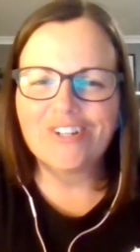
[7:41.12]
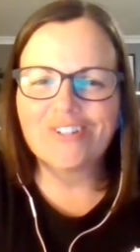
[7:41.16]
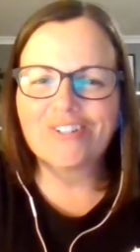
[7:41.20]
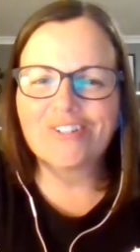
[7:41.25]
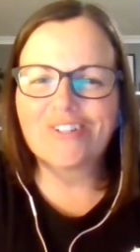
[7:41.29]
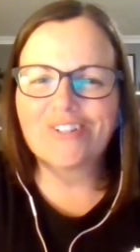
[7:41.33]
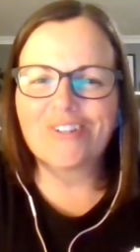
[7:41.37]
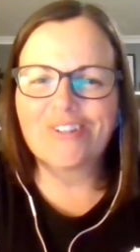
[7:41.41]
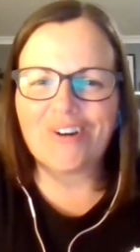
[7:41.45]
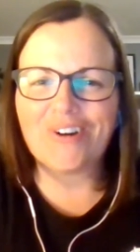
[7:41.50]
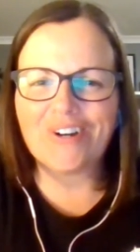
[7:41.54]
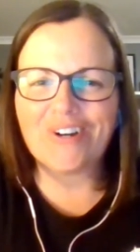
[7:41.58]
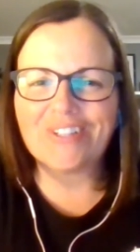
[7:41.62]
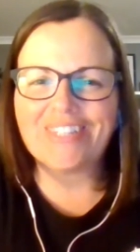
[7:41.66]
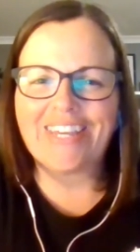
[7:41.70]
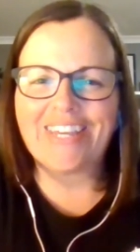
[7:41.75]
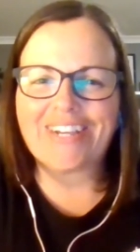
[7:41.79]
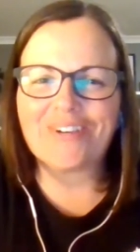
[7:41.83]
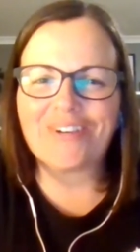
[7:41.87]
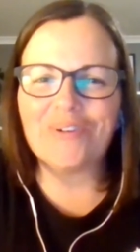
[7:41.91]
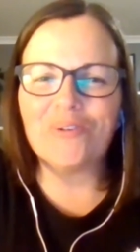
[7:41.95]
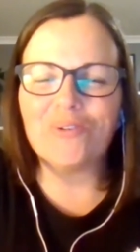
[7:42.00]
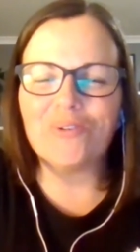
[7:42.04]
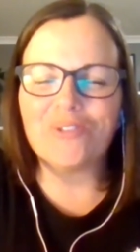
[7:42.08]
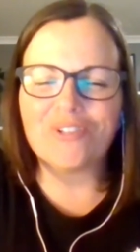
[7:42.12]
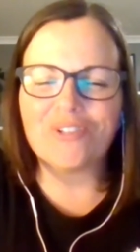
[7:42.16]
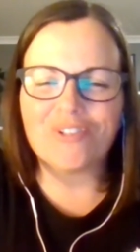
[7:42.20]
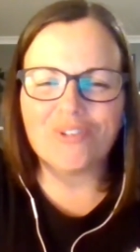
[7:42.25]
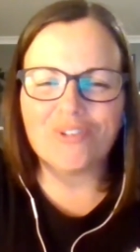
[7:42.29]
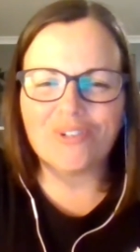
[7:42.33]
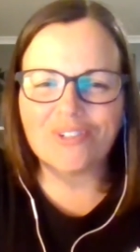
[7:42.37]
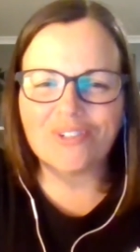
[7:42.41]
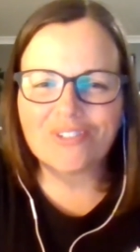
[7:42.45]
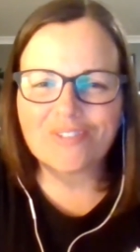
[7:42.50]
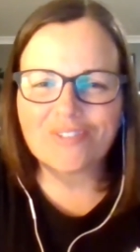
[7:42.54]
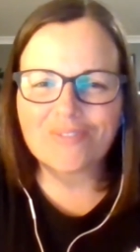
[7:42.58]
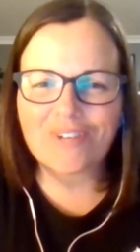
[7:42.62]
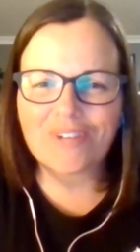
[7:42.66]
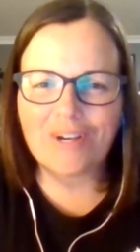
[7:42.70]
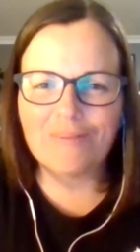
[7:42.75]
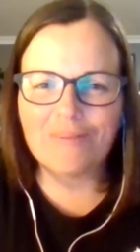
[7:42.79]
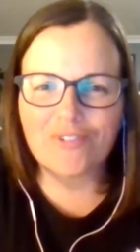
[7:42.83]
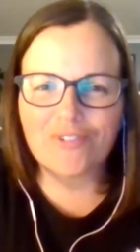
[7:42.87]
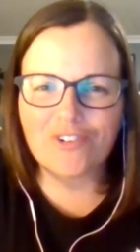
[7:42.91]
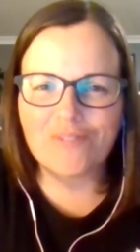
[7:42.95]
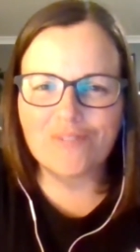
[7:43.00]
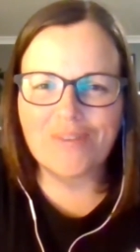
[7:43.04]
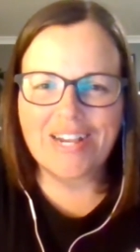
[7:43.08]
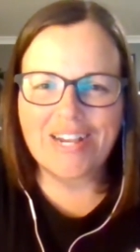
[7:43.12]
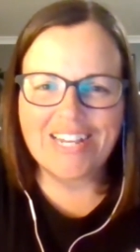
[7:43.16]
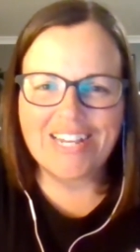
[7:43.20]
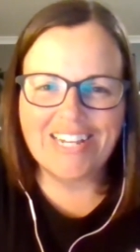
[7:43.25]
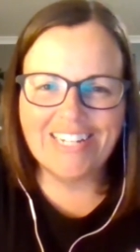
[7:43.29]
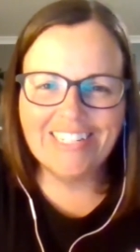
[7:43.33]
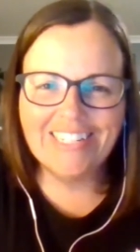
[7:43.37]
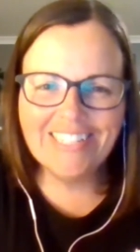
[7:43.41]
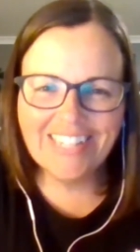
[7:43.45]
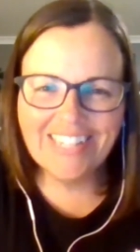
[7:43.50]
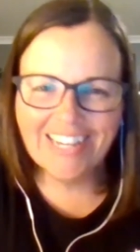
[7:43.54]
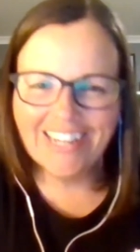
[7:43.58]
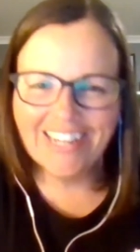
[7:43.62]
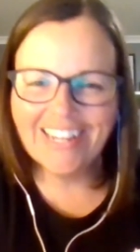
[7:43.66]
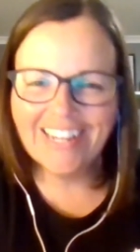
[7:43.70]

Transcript: oh God, like all the thoughts have come through my head.